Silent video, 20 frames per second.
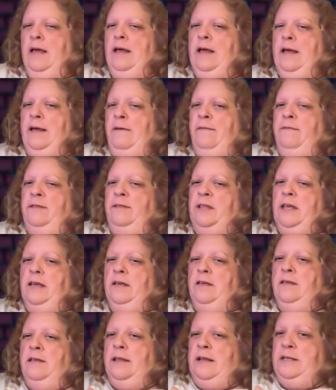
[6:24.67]
I don't
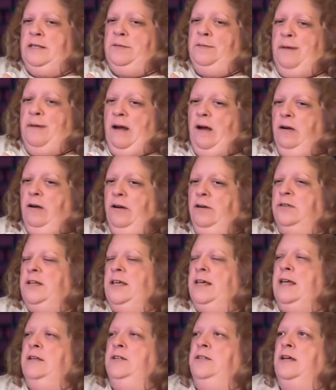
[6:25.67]
think that's fair. You're
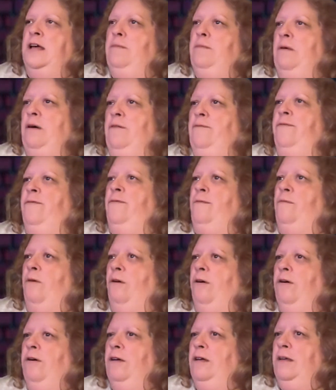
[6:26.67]
taking time off from
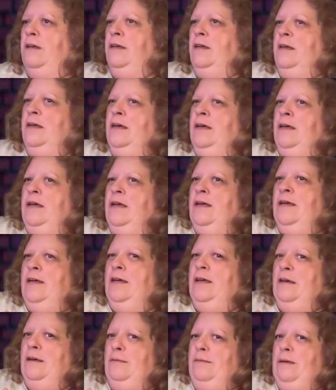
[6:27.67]
work
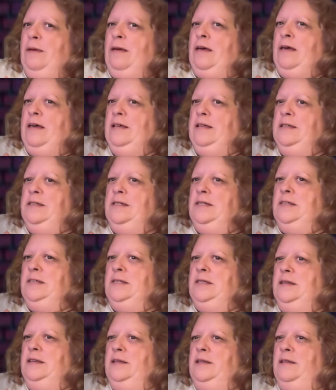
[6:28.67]

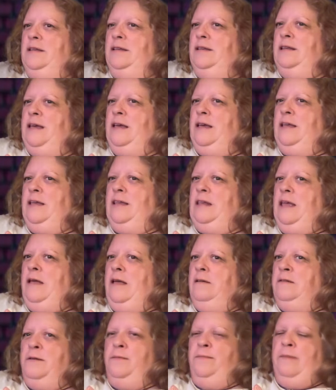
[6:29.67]
because, like, they
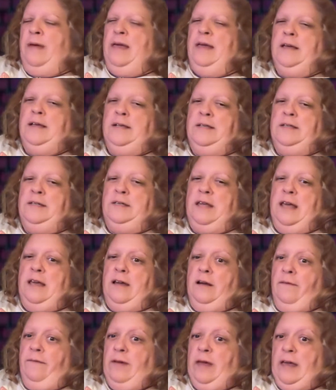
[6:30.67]
also make us
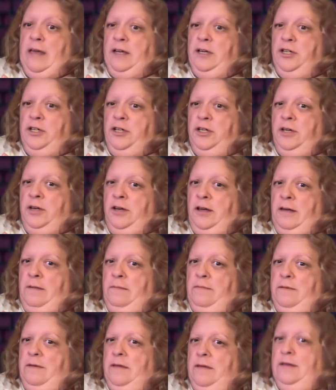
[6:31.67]
take our vacation time.
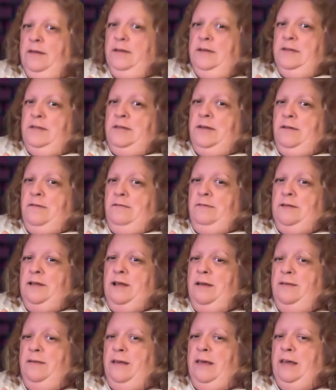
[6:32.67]
So it's
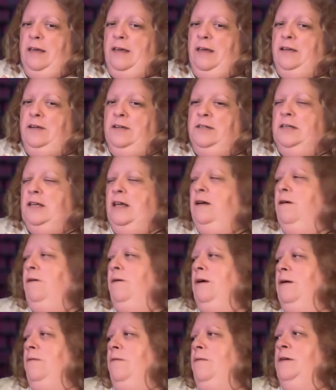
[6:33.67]
not like you can just say, oh,
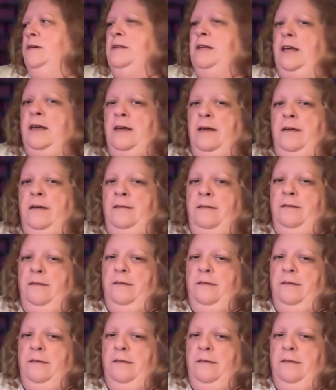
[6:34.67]
I don't want to take it.